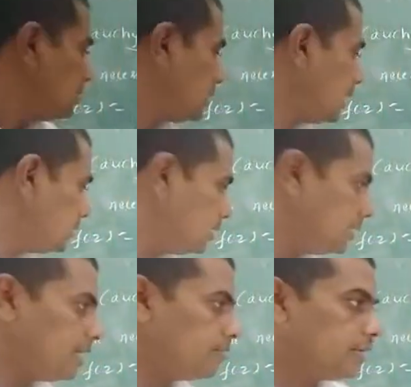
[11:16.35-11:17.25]
Right?
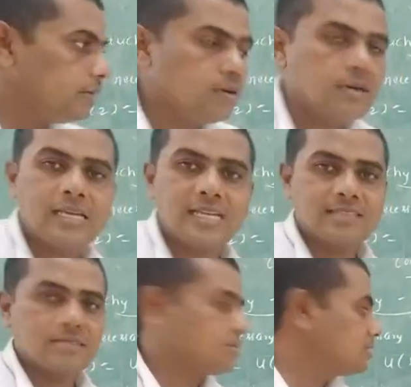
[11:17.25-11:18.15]
Derivative
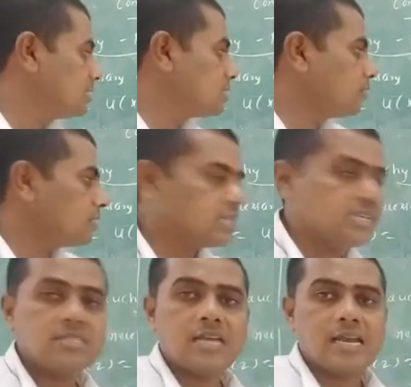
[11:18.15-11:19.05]
exists since the function
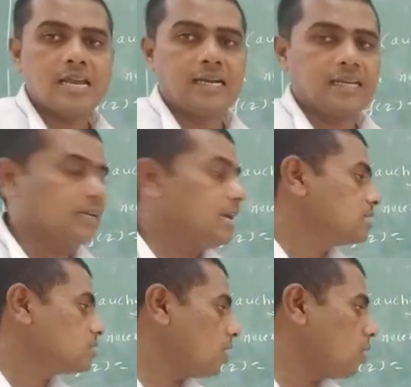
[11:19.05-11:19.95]
is analytic.
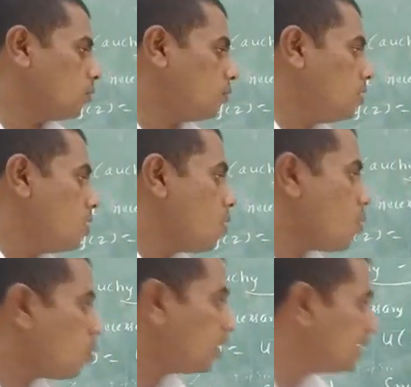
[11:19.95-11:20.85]
So now,
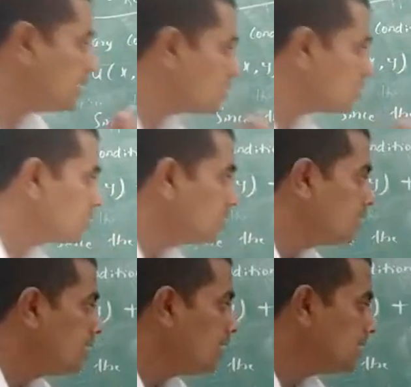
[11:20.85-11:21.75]
what is
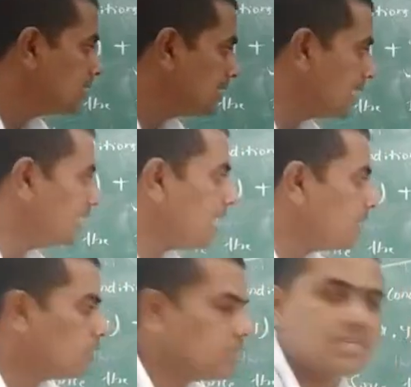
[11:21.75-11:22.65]
z and
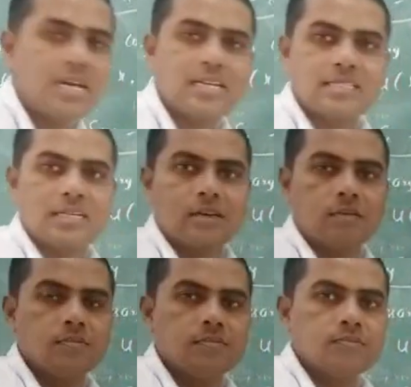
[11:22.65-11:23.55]
what is delta z now?
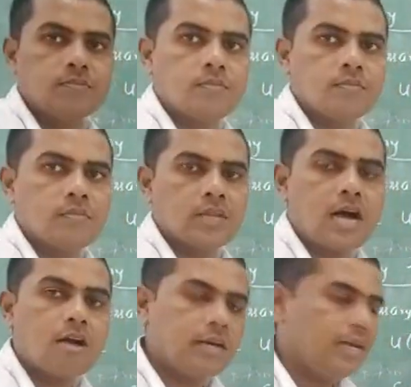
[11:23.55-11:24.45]

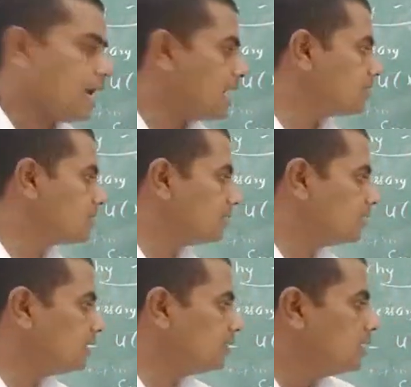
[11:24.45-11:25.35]
Already I said
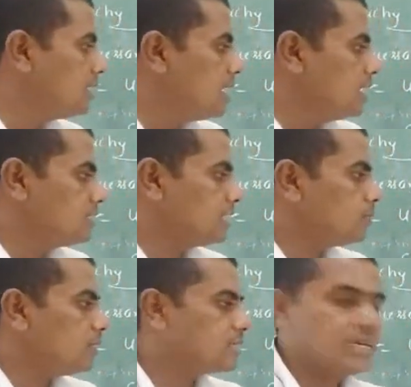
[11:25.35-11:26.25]
that z
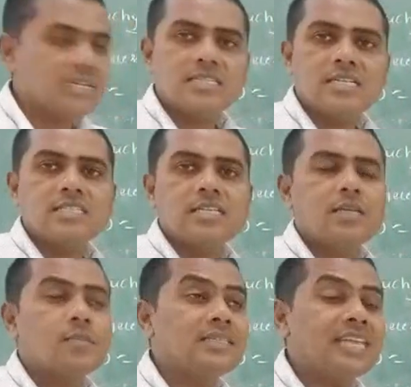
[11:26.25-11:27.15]
plus delta z is
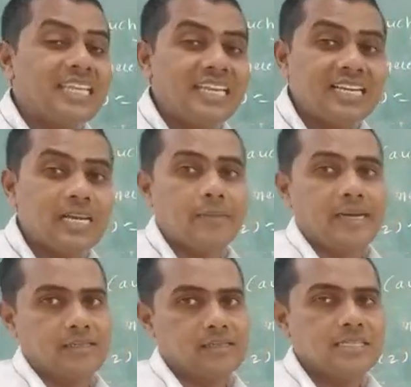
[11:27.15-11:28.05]
nothing but the
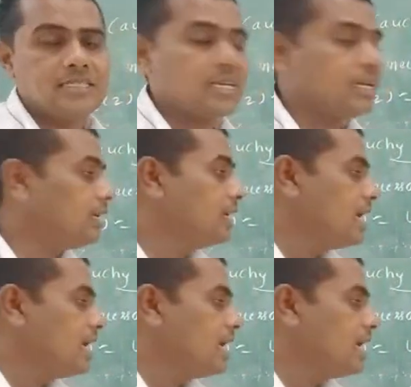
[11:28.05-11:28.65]
increment. Is it clear?